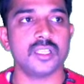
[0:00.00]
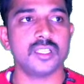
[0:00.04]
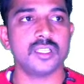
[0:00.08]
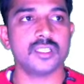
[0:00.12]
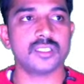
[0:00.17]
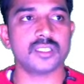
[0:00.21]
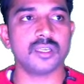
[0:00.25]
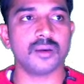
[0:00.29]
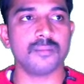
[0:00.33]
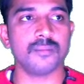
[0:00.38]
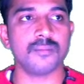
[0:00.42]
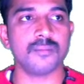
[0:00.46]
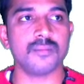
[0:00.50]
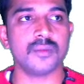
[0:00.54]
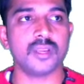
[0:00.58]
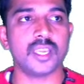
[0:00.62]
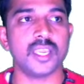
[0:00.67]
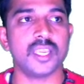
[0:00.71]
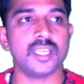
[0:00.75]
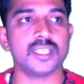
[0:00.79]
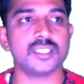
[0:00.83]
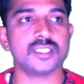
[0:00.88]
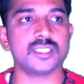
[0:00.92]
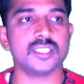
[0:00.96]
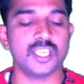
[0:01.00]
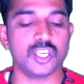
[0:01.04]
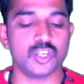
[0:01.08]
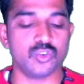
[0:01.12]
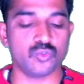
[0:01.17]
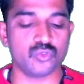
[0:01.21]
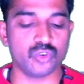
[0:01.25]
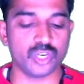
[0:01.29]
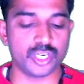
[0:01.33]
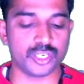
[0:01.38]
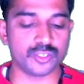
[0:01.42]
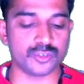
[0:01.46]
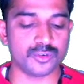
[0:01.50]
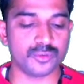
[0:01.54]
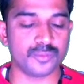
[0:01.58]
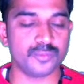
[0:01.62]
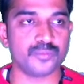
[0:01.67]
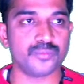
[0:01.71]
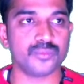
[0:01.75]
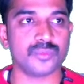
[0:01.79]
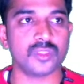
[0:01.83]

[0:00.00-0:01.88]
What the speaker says: some S equal to